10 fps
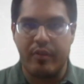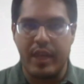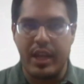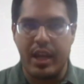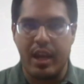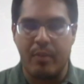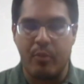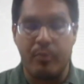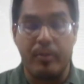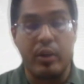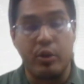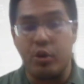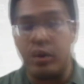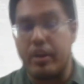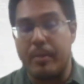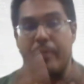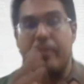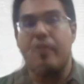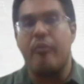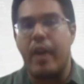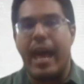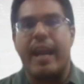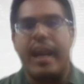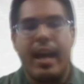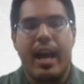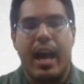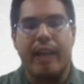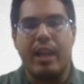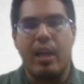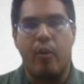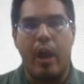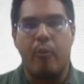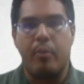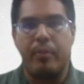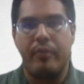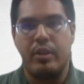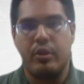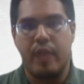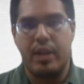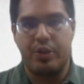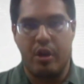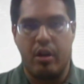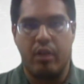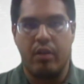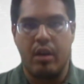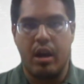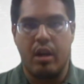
on on the one year anniversary of the uh, movement control order. But before that, I think I, I would prefer to